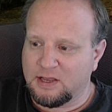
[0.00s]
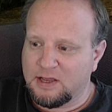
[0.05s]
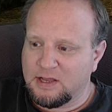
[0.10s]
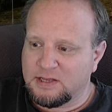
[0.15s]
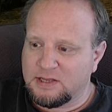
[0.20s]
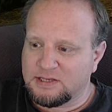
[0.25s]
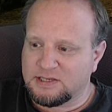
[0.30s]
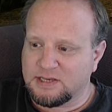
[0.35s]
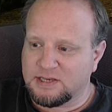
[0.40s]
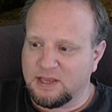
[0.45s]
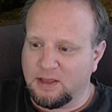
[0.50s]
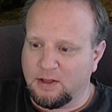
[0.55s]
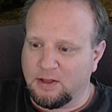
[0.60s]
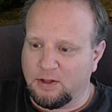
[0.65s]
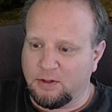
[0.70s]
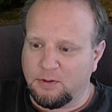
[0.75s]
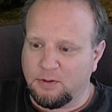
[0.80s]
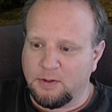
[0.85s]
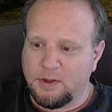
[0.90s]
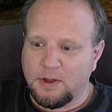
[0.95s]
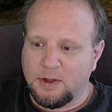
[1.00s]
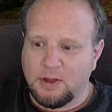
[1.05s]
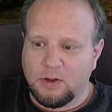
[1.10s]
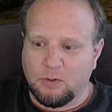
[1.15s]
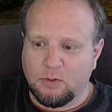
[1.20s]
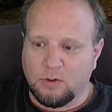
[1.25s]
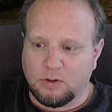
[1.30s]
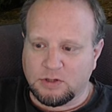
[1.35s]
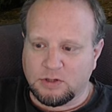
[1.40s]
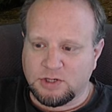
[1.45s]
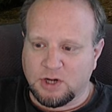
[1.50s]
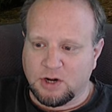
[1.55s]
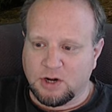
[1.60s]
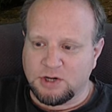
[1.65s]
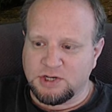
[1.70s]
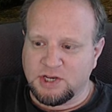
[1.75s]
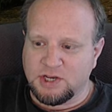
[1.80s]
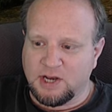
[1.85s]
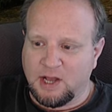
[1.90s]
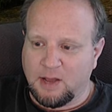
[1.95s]
skill will
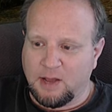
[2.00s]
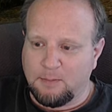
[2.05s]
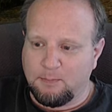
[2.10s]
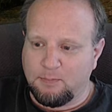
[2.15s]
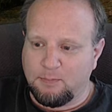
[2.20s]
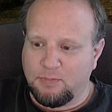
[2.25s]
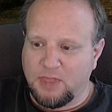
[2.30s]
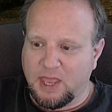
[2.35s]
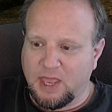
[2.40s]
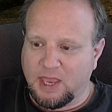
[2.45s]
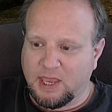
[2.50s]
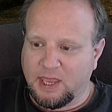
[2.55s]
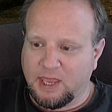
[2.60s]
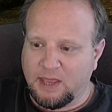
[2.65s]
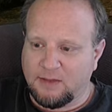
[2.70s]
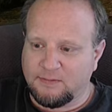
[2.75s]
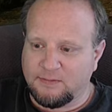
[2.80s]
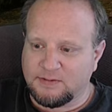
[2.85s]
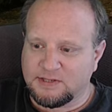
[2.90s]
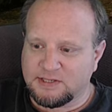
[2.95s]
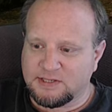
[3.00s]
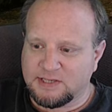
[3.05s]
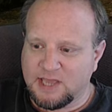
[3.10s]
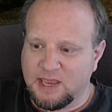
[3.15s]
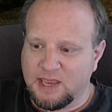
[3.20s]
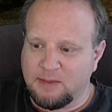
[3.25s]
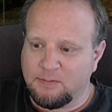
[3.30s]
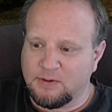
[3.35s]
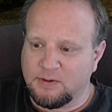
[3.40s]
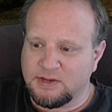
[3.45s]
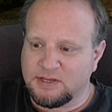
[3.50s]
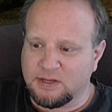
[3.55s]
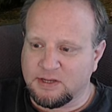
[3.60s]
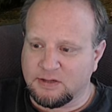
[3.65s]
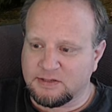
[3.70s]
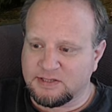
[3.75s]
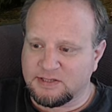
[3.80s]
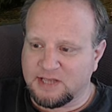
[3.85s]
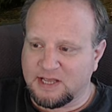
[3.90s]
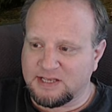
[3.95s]
charge it up and give same
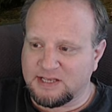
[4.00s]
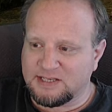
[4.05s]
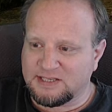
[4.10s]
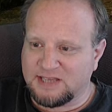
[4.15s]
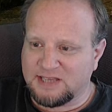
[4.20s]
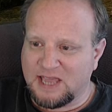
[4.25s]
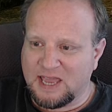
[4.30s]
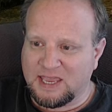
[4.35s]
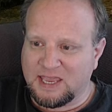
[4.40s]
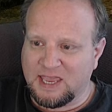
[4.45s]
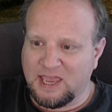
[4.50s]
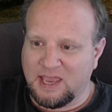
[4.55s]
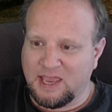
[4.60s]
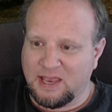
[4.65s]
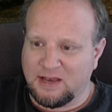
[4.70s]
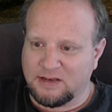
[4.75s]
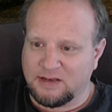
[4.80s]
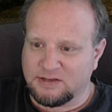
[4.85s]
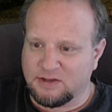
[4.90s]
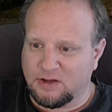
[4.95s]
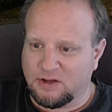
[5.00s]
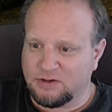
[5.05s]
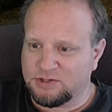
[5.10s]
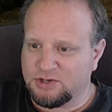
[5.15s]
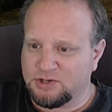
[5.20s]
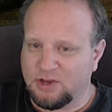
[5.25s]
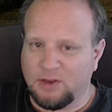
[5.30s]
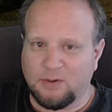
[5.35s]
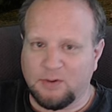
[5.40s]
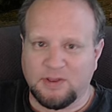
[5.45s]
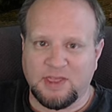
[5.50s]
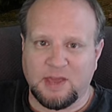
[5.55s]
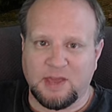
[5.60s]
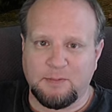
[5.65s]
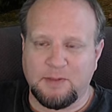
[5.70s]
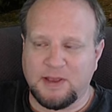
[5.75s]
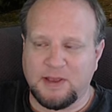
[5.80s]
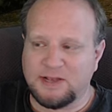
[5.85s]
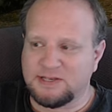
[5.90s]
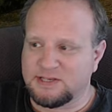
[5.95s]
results as stacking. So I'll show you what that
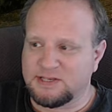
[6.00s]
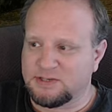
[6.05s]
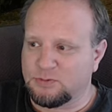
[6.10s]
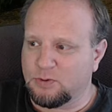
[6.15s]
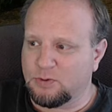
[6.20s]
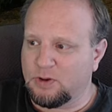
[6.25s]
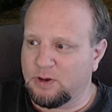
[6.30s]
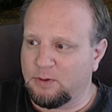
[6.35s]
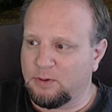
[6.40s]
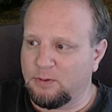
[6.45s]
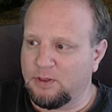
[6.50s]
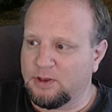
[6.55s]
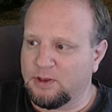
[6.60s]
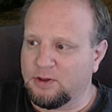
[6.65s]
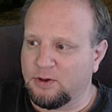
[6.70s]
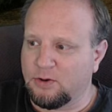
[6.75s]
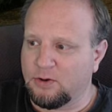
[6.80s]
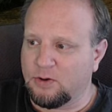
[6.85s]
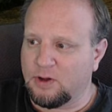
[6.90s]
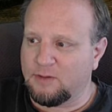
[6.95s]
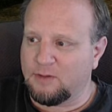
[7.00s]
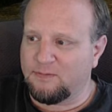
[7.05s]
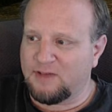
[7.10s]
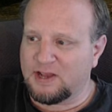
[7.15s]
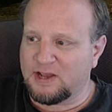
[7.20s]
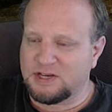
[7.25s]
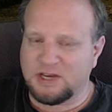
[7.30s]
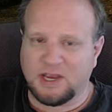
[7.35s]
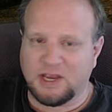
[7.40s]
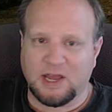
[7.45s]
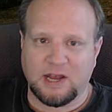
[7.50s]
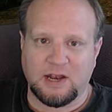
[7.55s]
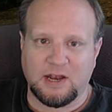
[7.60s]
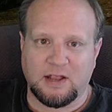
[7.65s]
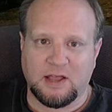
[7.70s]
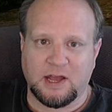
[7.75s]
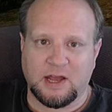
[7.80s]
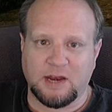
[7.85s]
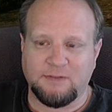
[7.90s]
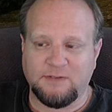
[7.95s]
means. It's really cool. I've actually gotten a
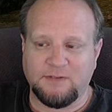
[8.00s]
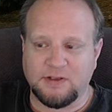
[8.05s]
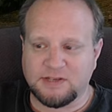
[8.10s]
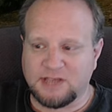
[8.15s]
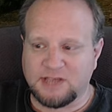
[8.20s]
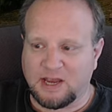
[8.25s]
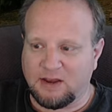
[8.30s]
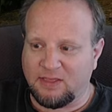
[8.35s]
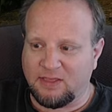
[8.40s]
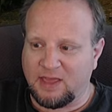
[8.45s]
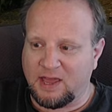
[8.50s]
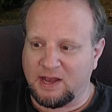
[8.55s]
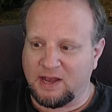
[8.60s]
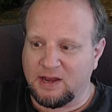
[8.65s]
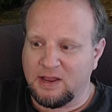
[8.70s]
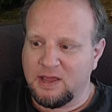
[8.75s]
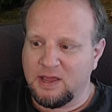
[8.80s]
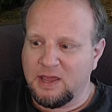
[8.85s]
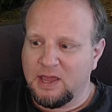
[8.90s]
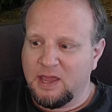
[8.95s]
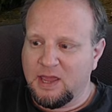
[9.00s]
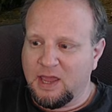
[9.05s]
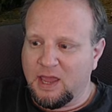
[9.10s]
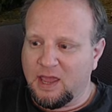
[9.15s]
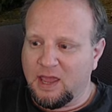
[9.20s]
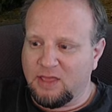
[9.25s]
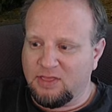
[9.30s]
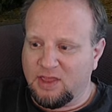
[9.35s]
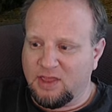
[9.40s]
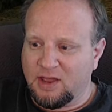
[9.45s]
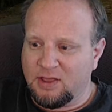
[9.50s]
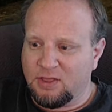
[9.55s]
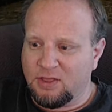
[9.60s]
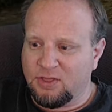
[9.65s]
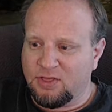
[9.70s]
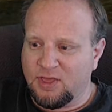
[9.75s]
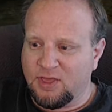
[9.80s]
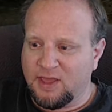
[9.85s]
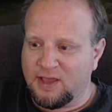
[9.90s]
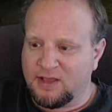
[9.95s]
lot of use out of that. And the other
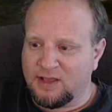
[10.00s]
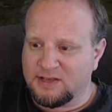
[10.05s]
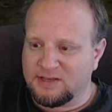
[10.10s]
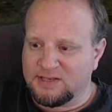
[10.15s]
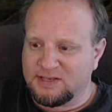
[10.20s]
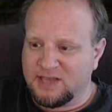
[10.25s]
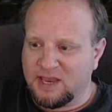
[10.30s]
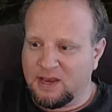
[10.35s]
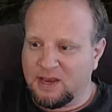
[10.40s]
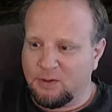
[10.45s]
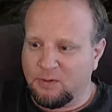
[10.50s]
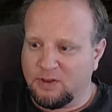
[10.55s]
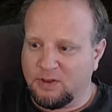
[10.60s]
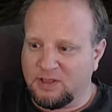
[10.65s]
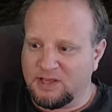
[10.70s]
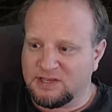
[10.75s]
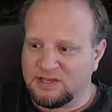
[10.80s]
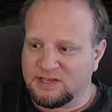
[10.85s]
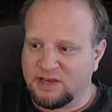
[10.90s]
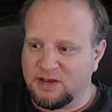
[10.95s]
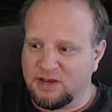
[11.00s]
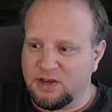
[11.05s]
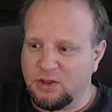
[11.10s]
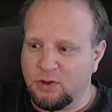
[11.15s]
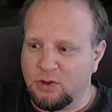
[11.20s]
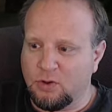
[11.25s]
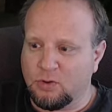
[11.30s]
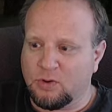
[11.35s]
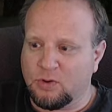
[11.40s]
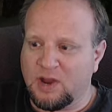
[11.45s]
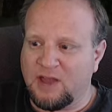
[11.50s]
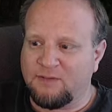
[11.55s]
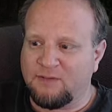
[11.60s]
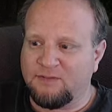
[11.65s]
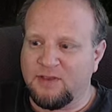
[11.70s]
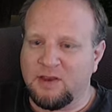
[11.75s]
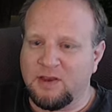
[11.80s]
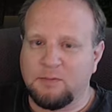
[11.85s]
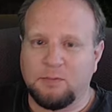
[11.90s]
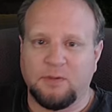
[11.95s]
thing is they released a new
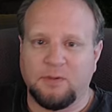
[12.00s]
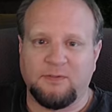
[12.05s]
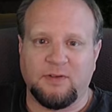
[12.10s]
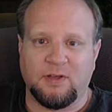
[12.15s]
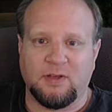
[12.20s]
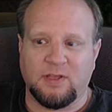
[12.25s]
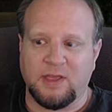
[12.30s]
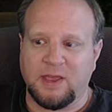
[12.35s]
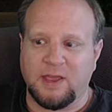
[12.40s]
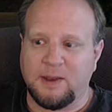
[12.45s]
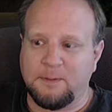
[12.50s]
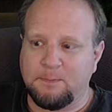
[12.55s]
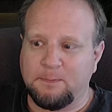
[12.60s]
crafting pavilion,